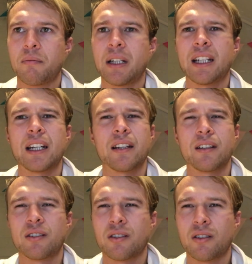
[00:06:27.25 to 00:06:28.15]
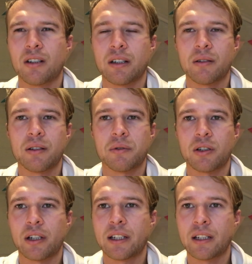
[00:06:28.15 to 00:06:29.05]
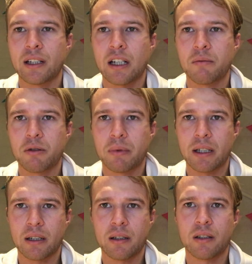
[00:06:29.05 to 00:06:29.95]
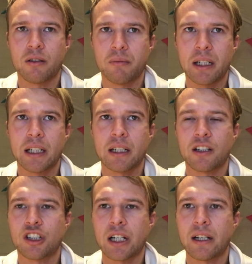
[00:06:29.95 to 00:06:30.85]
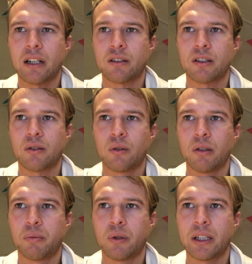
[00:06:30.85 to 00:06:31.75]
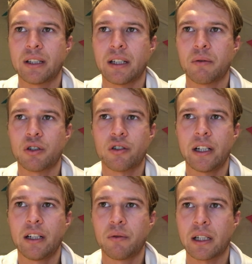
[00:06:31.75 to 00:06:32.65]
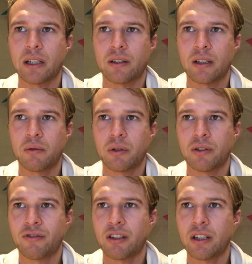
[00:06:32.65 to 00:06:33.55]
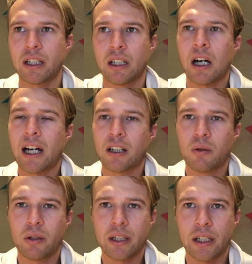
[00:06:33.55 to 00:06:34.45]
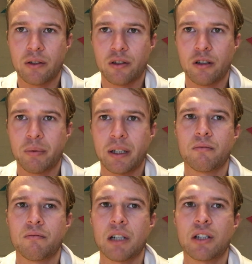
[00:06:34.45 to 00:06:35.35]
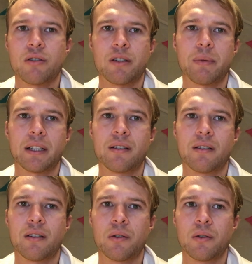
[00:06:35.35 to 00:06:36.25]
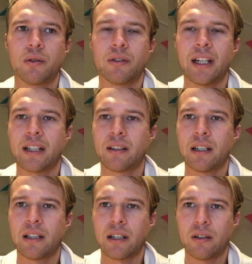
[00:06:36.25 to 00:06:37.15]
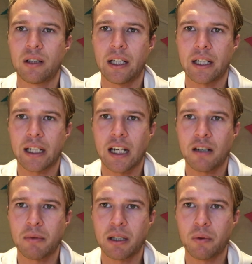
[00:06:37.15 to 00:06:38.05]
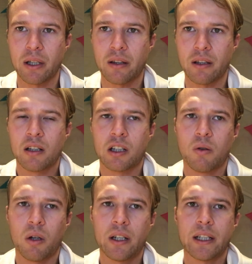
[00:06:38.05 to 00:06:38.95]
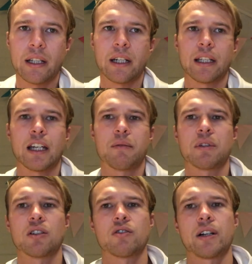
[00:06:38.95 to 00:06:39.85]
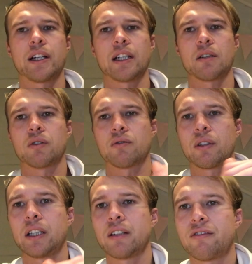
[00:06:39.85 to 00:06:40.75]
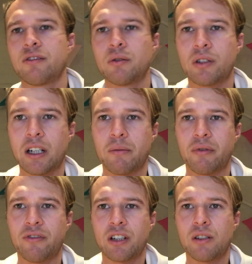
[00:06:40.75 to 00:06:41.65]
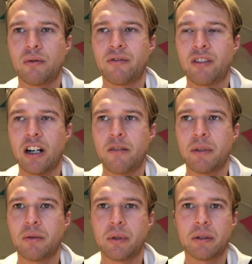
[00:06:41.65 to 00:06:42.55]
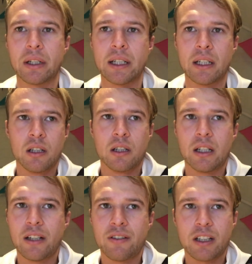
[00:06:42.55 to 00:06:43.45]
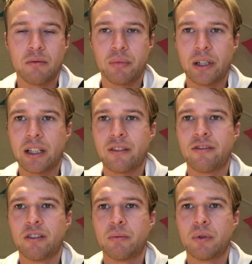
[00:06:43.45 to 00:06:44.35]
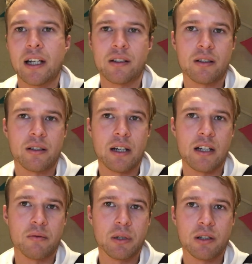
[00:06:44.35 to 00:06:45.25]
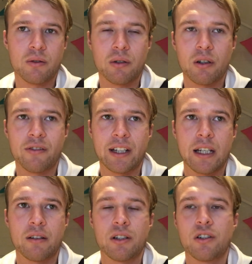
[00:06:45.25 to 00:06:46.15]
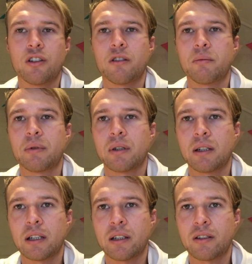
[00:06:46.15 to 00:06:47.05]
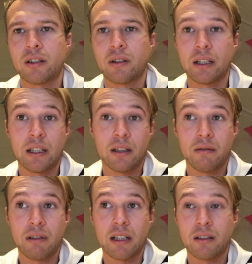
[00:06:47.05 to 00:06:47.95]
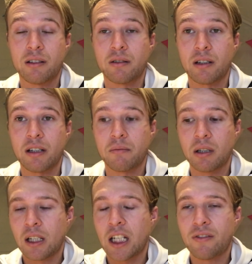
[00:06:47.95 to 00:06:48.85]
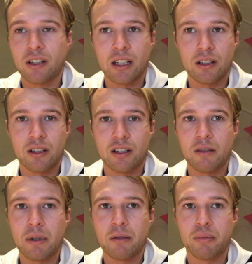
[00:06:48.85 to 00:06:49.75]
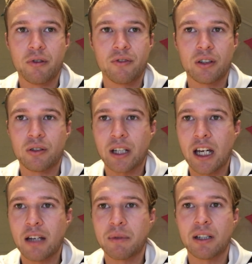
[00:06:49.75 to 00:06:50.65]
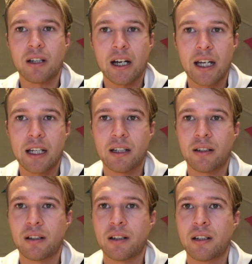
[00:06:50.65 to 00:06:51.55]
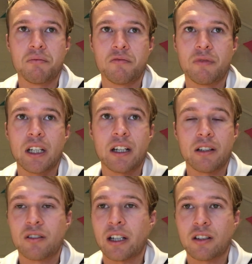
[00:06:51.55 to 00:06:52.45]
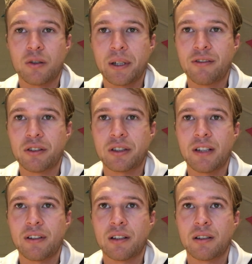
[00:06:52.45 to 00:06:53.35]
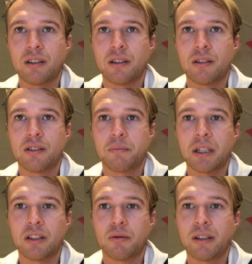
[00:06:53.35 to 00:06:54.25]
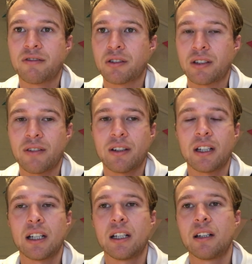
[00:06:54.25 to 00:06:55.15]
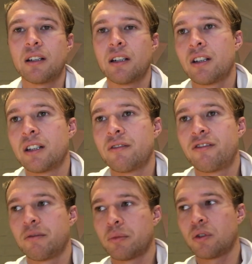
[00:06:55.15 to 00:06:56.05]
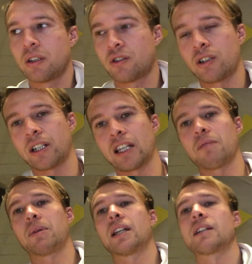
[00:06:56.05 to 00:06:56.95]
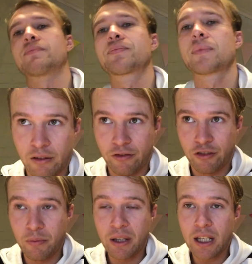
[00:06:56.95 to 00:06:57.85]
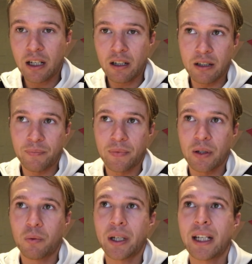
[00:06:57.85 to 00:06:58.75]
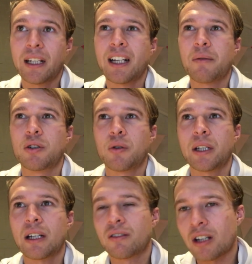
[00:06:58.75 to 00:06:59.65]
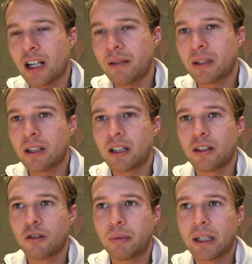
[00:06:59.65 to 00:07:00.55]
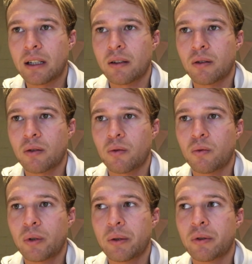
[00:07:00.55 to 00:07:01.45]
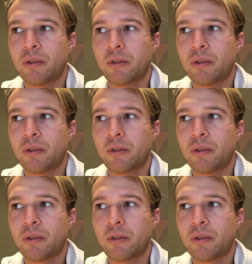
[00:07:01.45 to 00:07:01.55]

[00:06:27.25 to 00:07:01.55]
many others, you know. I'm sorry I didn't name you, but, you know, many other shout outs to all the boys that were training with us. It was a very high quality group, and much respect to Declan and the Olay Academy with the quality that he kept in training. It was really a full-time professional environment. We were living and breathing football as we do over here in Europe, still at this time. Everything's just about improving your game and diet, and it's like 24/7, you know, it's being 24/7 in football and trying to get better. From there, we ended up doing our time there a little bit. We